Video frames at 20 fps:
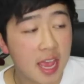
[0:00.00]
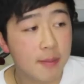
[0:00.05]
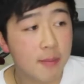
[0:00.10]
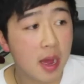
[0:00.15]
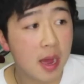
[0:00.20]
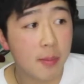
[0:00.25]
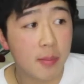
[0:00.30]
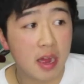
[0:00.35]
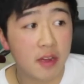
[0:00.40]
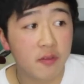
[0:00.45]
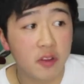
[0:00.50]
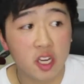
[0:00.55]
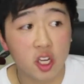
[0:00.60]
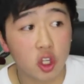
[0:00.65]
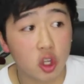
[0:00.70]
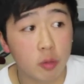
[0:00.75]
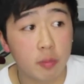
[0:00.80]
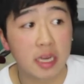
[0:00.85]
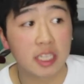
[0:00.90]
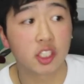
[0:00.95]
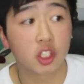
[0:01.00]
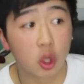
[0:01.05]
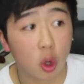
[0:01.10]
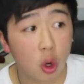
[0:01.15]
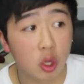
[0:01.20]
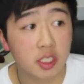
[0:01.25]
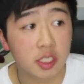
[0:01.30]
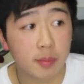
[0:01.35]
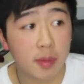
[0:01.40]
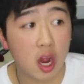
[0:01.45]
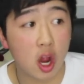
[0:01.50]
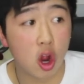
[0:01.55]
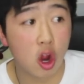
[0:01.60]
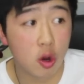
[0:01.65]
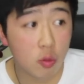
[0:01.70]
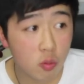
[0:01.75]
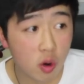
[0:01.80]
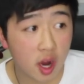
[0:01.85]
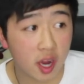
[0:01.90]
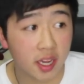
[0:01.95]
Hey mum, I finished all my chores and my
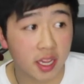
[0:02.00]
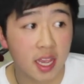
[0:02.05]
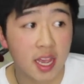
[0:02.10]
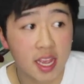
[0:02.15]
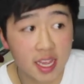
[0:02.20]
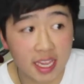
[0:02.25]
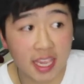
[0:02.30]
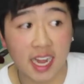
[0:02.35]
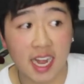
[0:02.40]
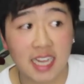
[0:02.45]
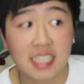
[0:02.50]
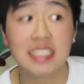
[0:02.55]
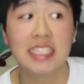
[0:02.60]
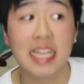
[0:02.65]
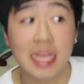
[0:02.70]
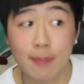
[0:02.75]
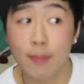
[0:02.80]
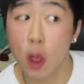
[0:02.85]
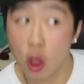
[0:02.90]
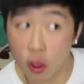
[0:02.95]
homework. Can I sleep